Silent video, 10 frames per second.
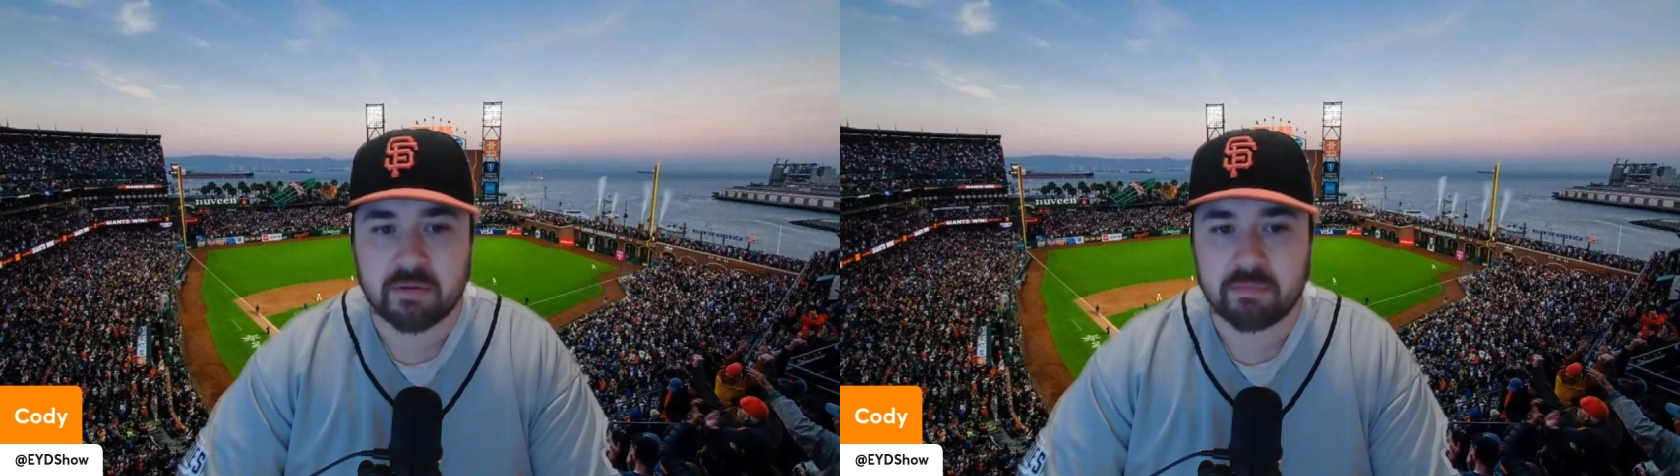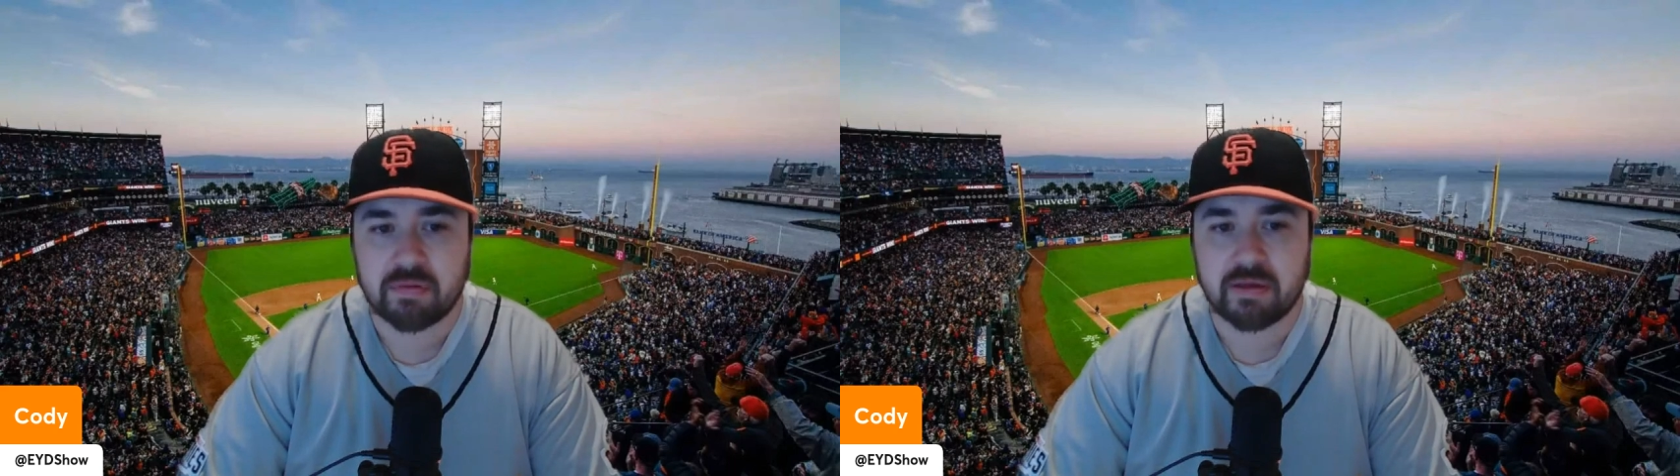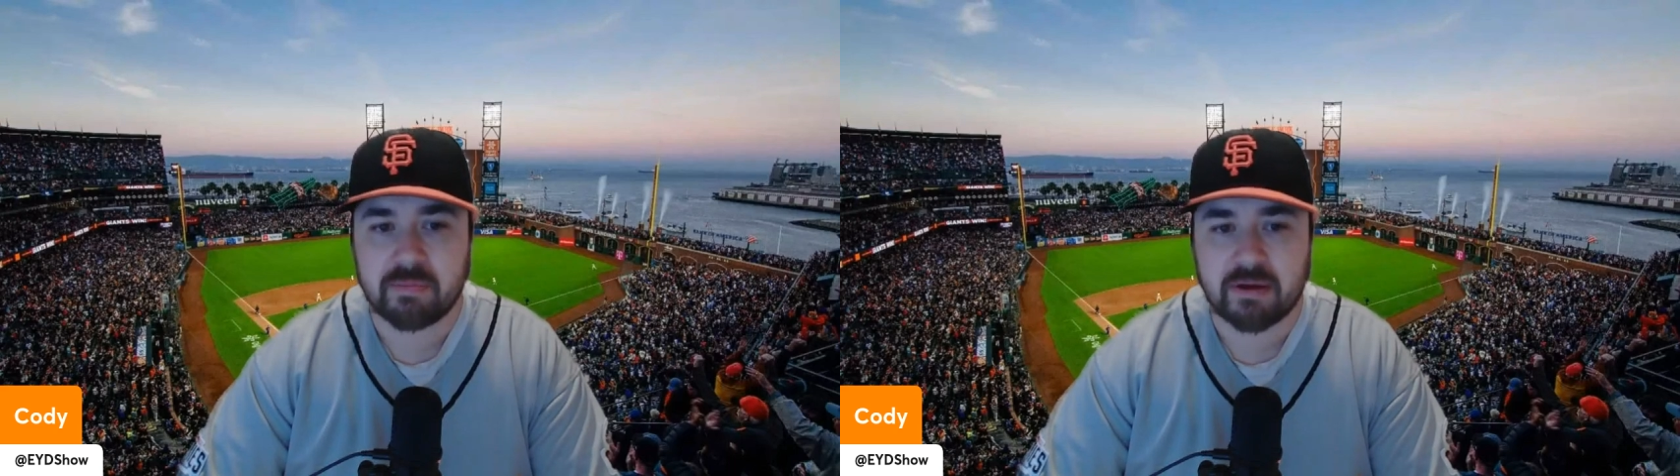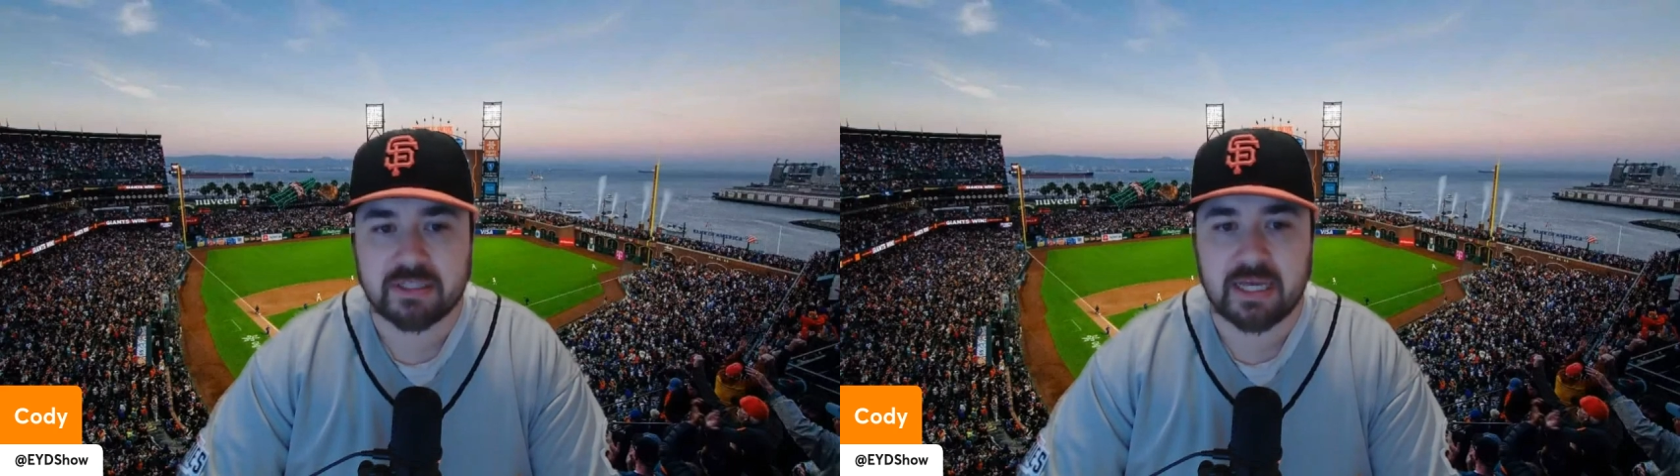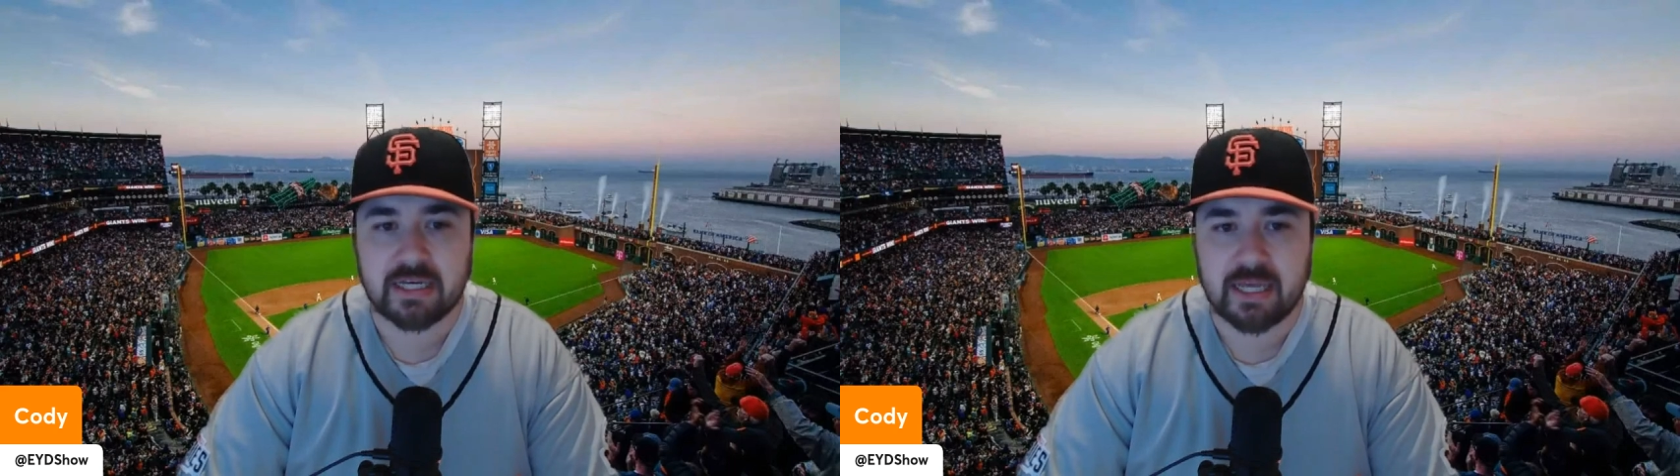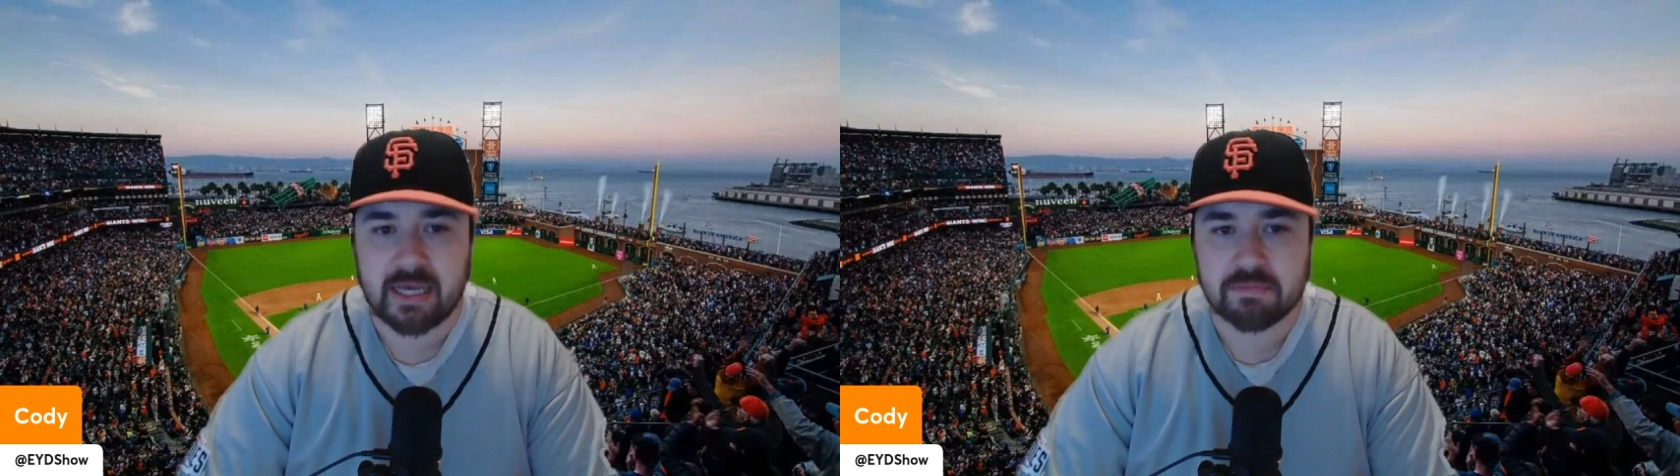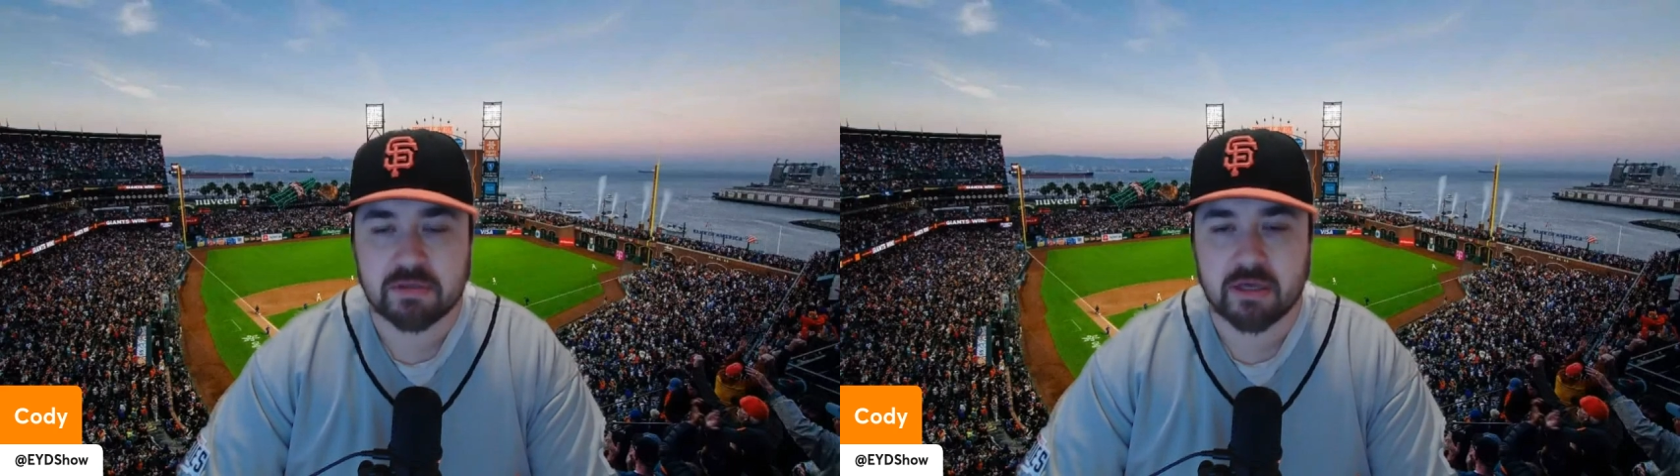him play about 10 games